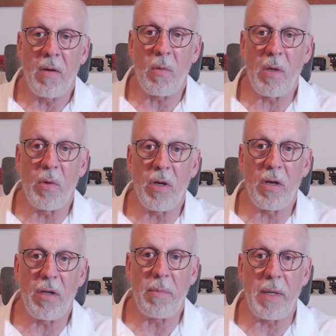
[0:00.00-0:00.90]
we
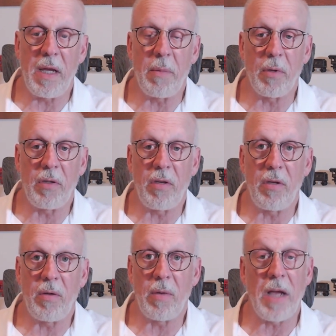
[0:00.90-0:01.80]
would be able to